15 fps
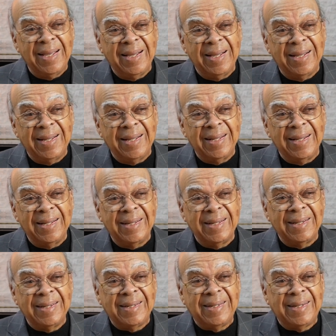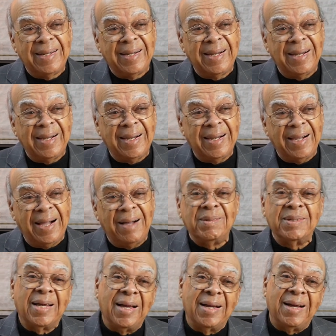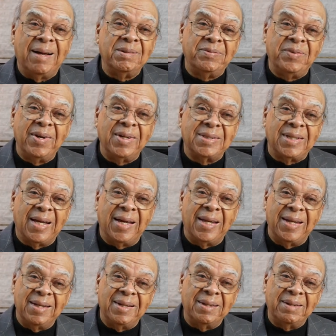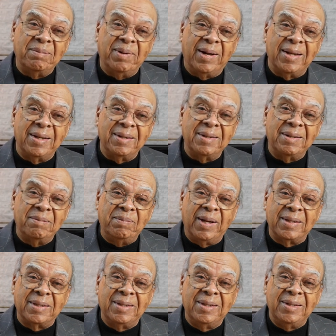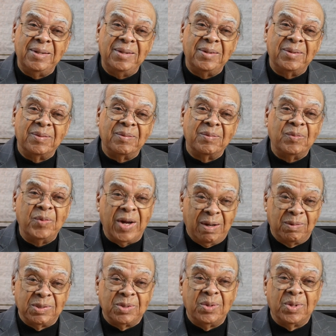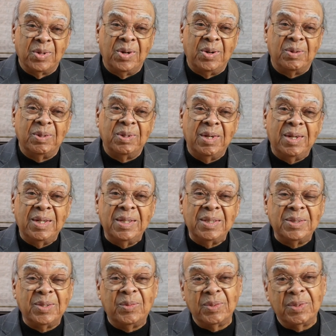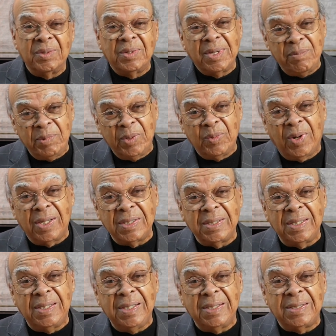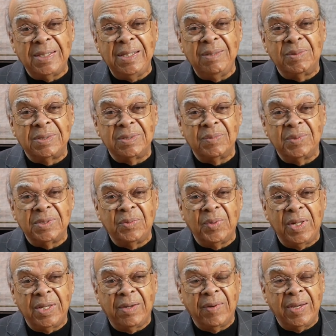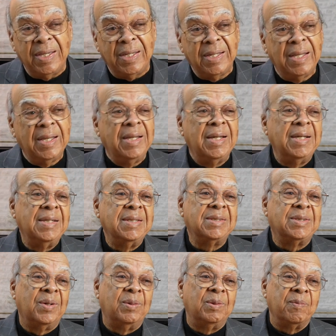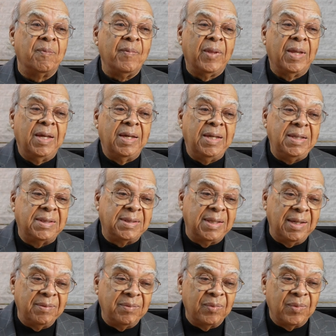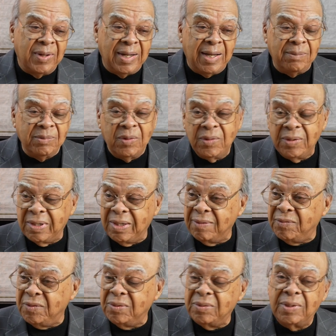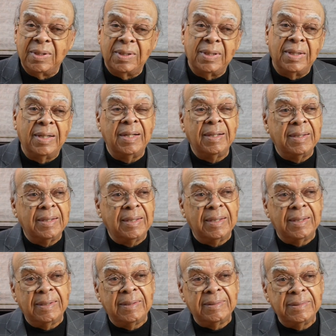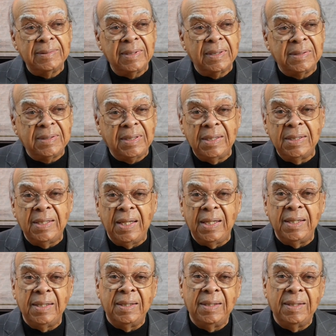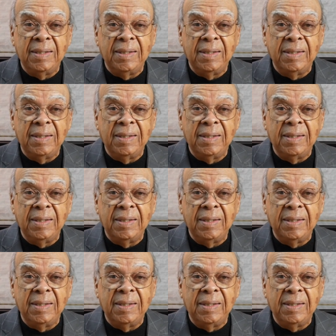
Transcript: uh, uh I, I, I, was very excited about about you know where I was going to go. Mm -hmm. So coming to Washington D.C. was was really great. So he said, "Well, I'm going to give you a, a, a ten day